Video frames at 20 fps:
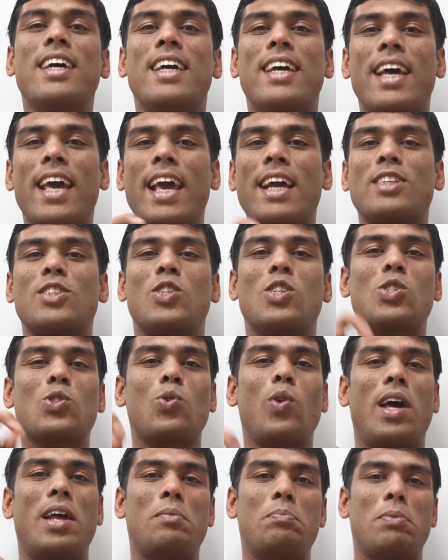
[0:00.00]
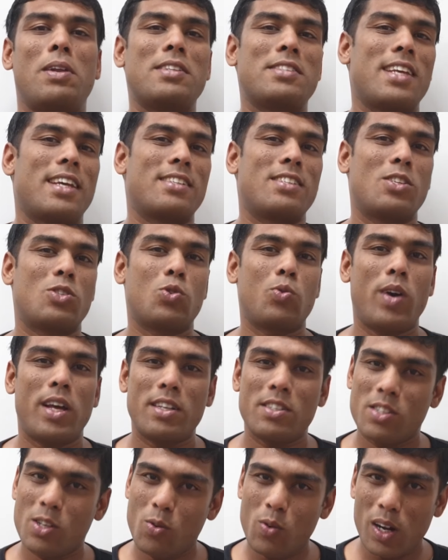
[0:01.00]
X square plus x square
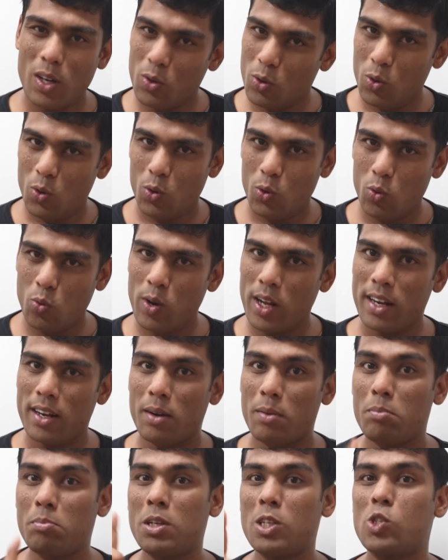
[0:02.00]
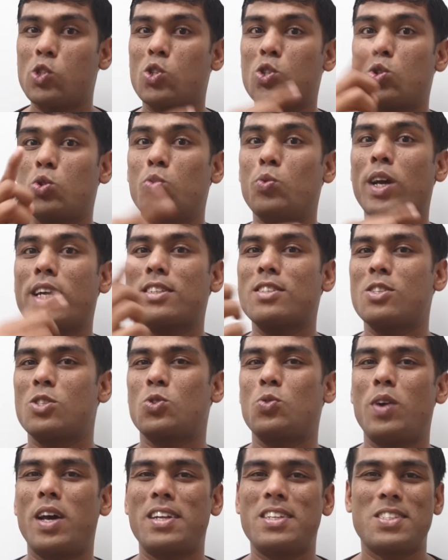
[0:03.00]
is equal to 1, means 2x
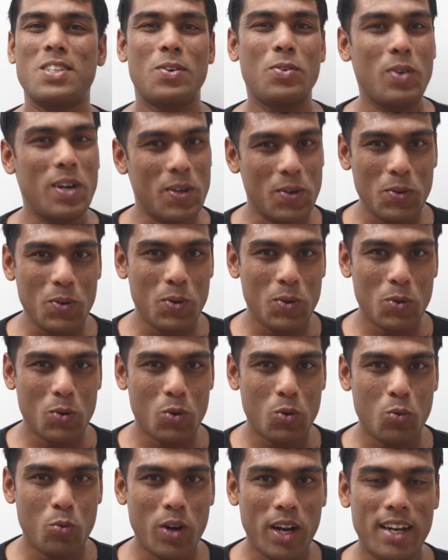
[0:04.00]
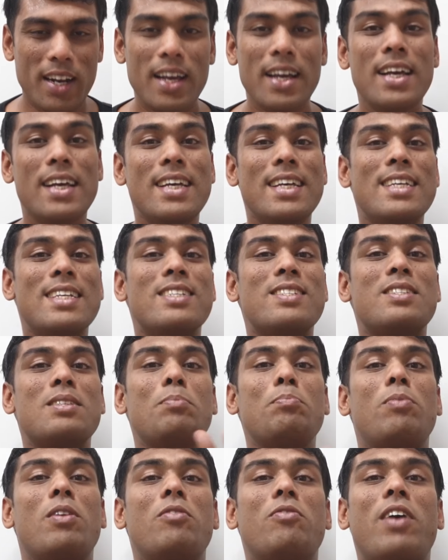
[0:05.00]
square is equal to 1.
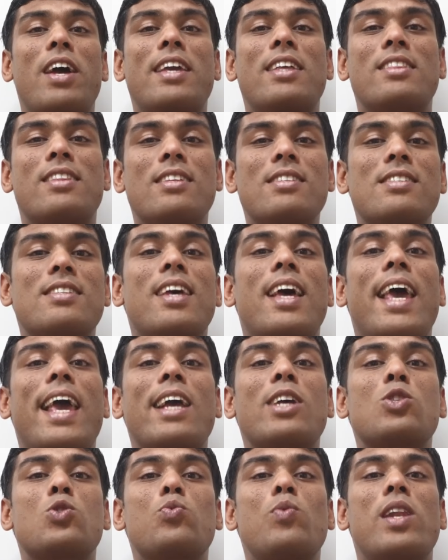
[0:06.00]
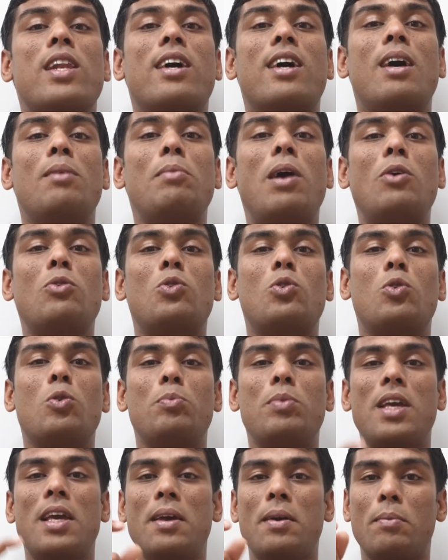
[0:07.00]
Simplifying this, x will come out to
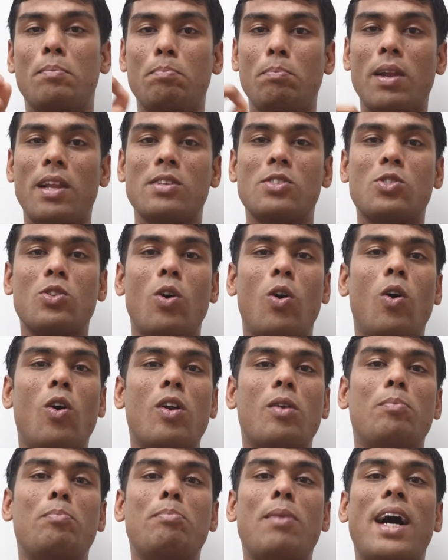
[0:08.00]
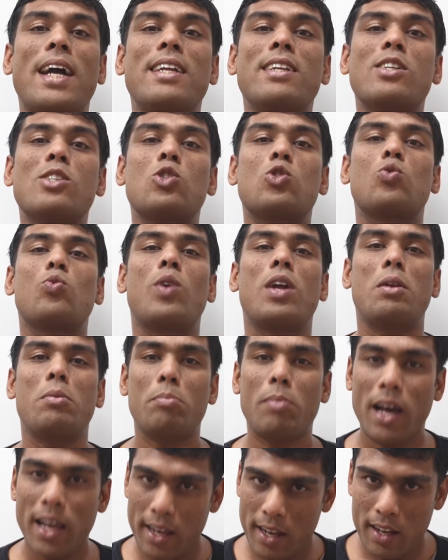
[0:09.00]
be plus or minus 1
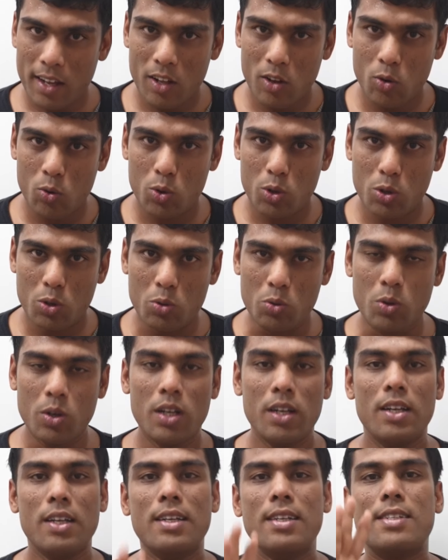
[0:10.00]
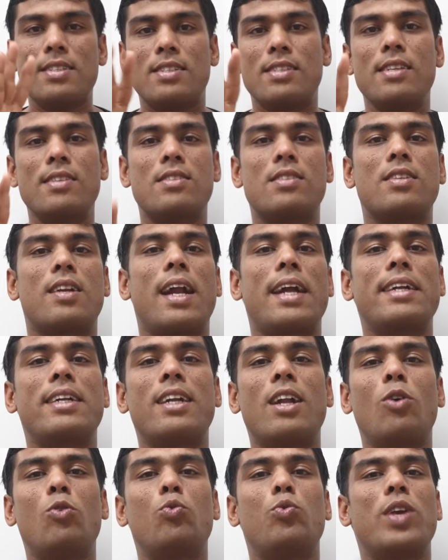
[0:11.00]
by root 2. Since right
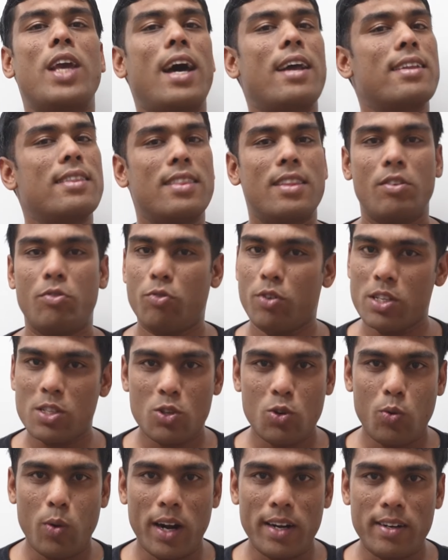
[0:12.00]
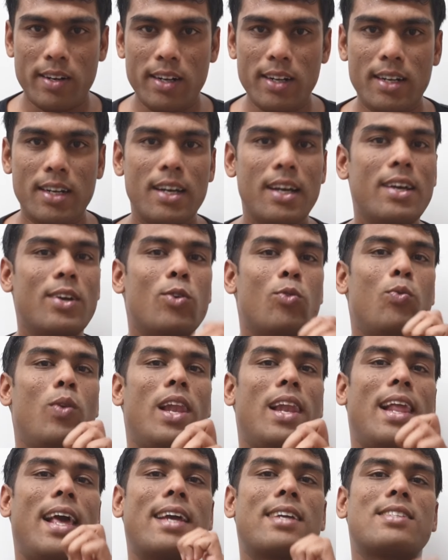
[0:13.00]
now we are in the first quadrant,
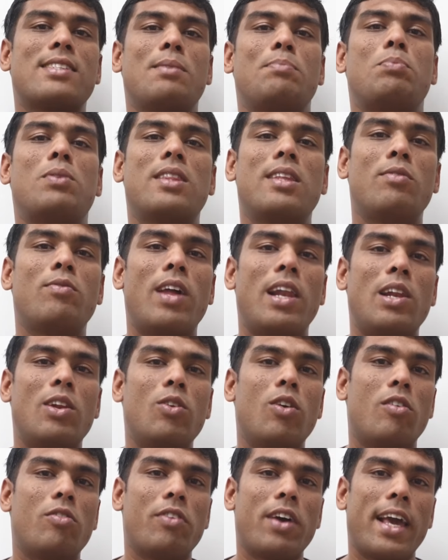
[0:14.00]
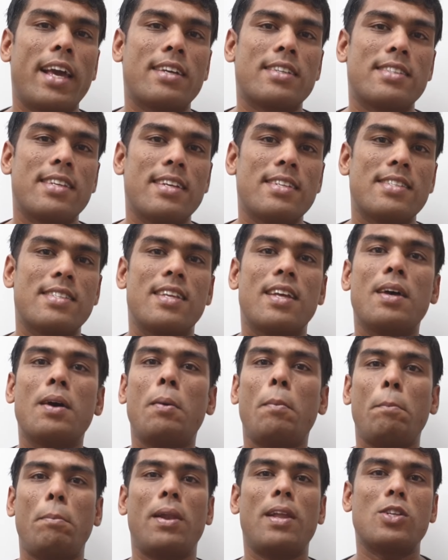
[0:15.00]
we'll accept the value of x as
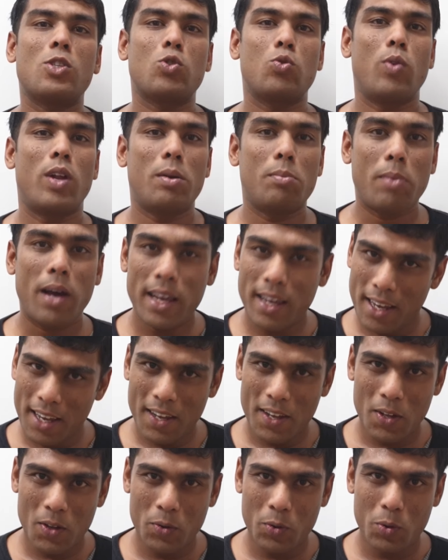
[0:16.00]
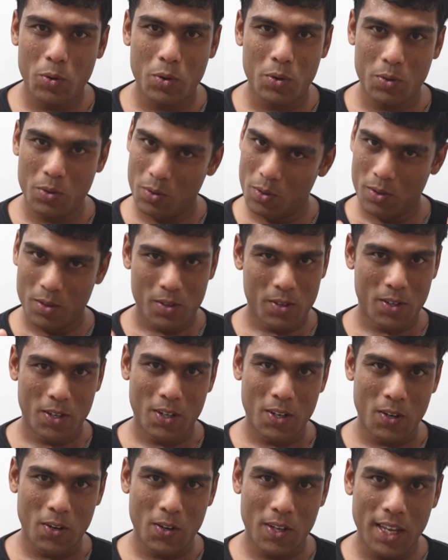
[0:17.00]
plus 1 by root 2.
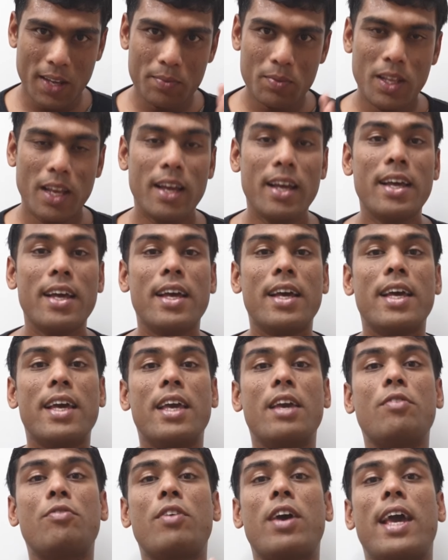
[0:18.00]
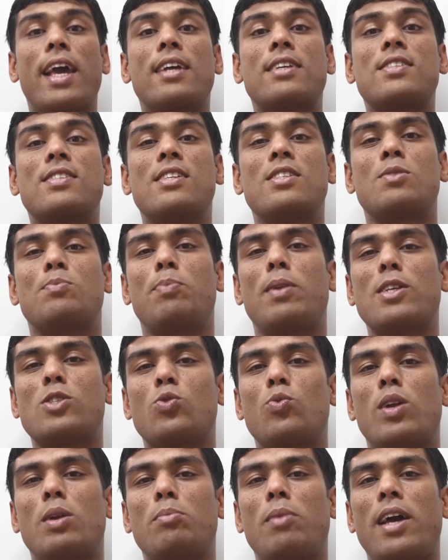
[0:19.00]
Okay. If x is plus
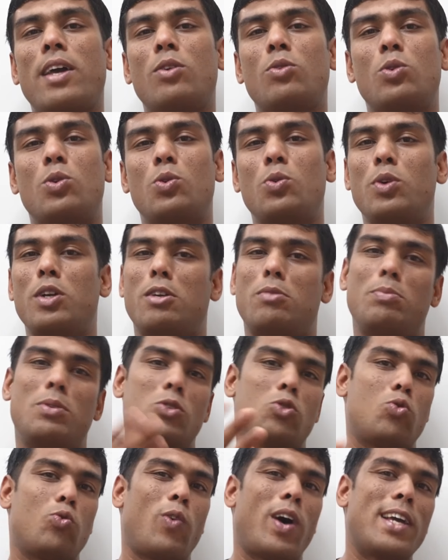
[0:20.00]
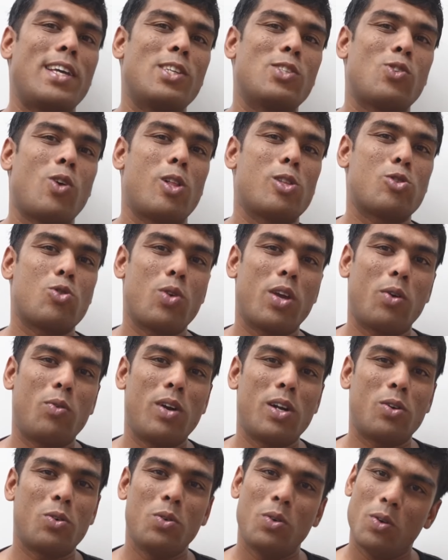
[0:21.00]
1 by root 2, it means y is also
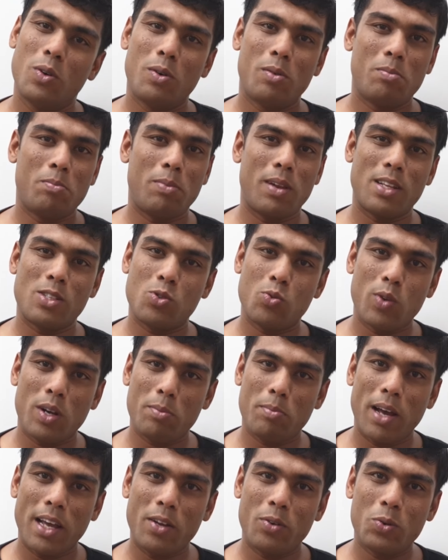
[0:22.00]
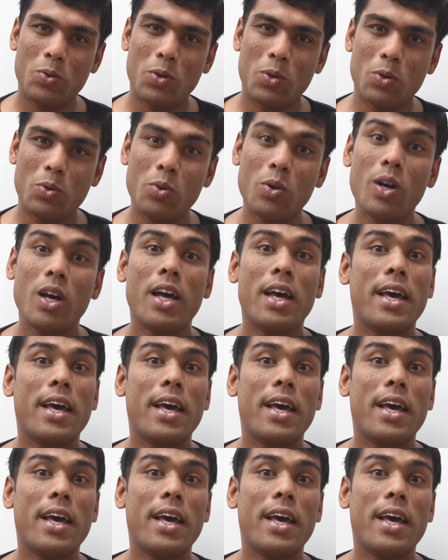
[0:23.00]
equal to plus 1 by root 2.